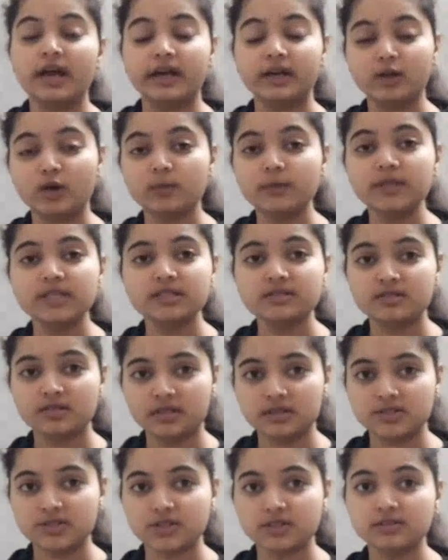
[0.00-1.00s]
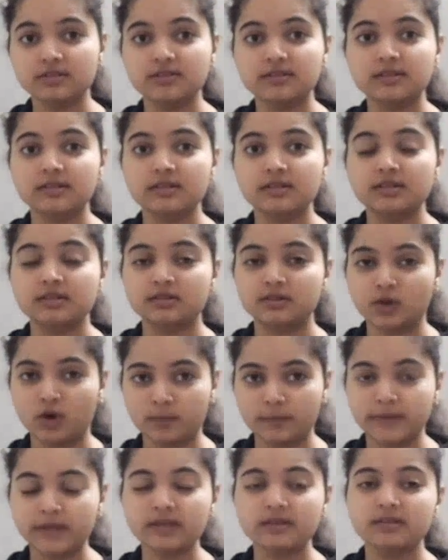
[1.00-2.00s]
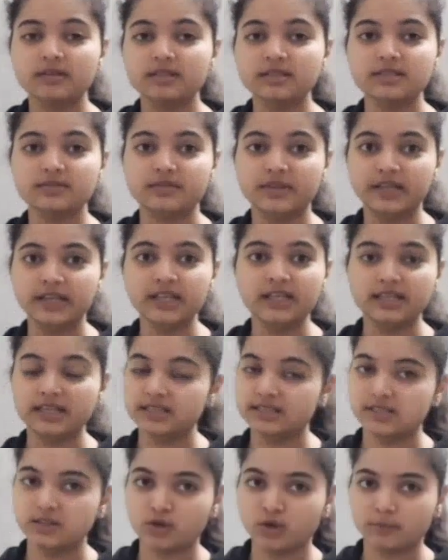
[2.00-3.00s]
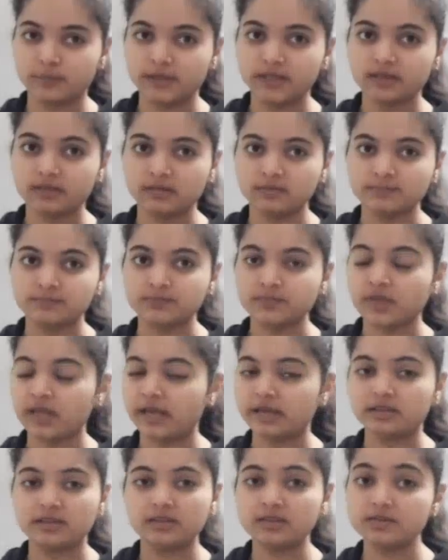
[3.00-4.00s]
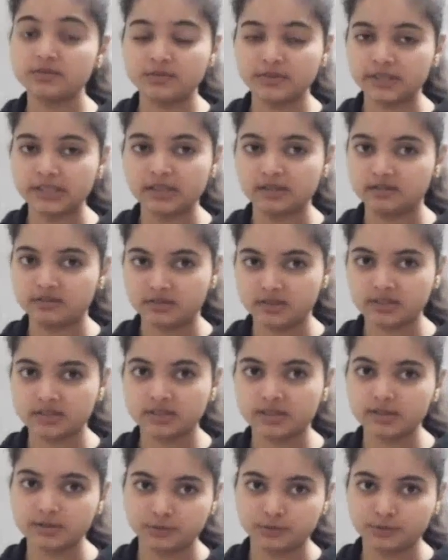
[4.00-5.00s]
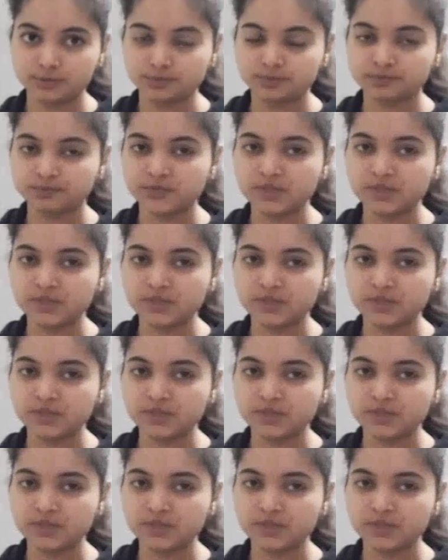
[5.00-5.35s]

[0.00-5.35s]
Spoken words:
Atomic structure topic is very easy topic and it is very interesting too.